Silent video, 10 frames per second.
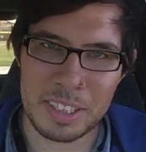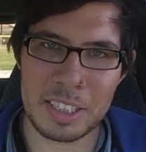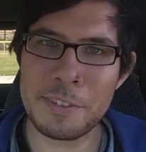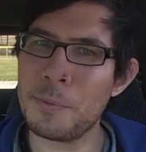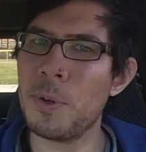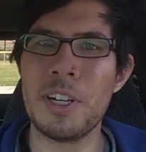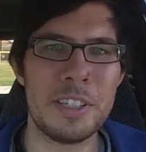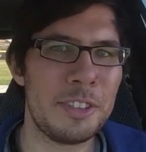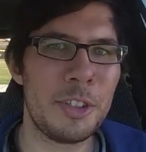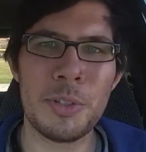give
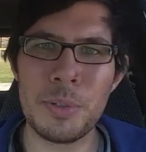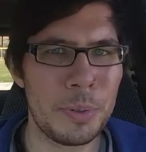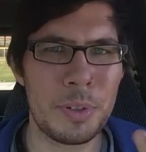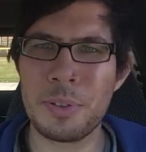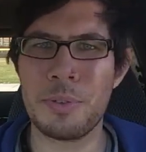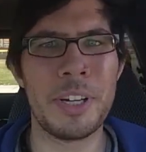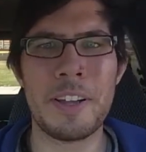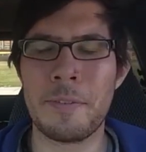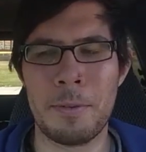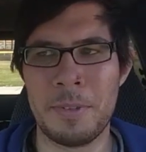1, 2, 3 of them.